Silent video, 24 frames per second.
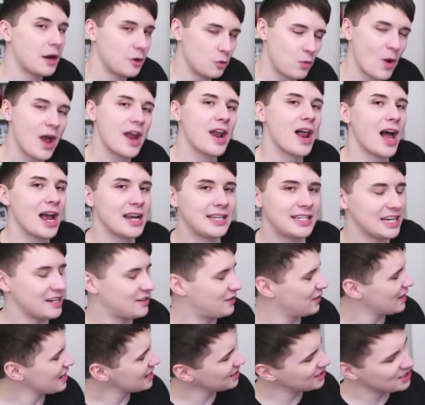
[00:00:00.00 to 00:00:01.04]
And when I
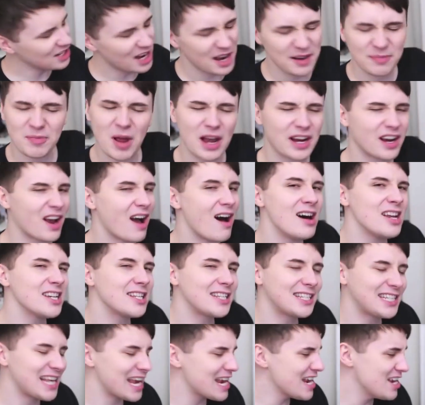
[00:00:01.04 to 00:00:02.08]
did this, I can't
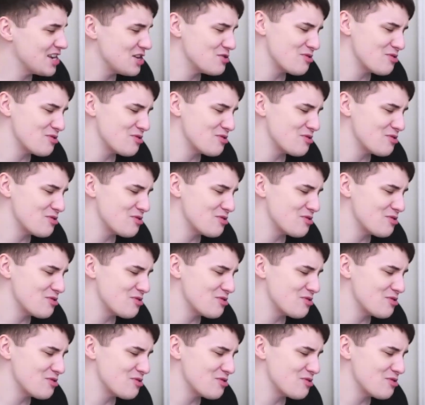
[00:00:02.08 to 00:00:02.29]
say